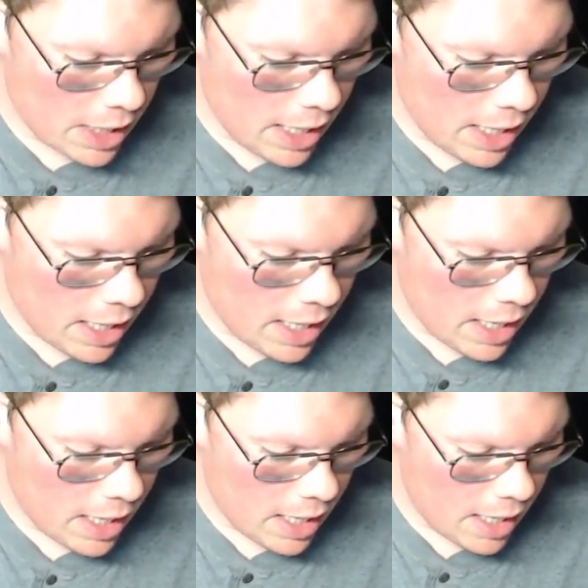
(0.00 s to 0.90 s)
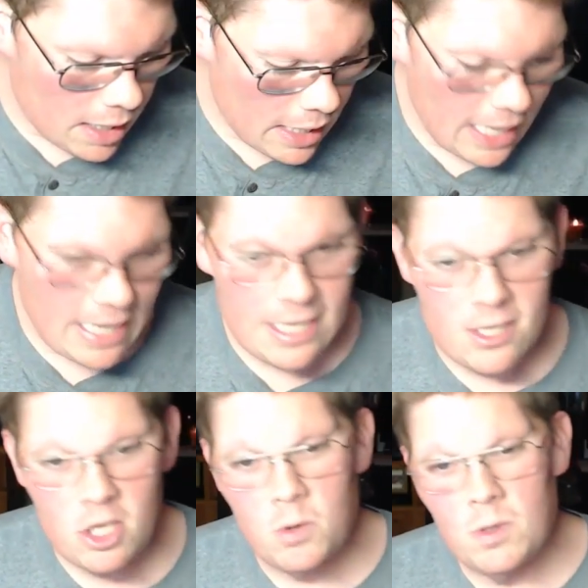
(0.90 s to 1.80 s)
and
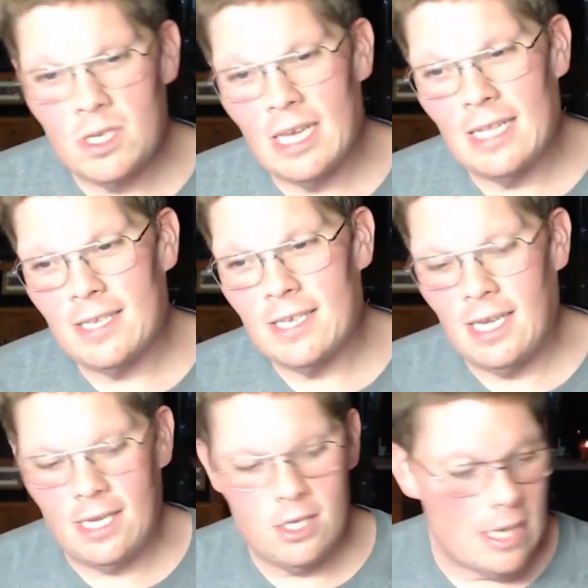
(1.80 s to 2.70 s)
eighty-two cents each.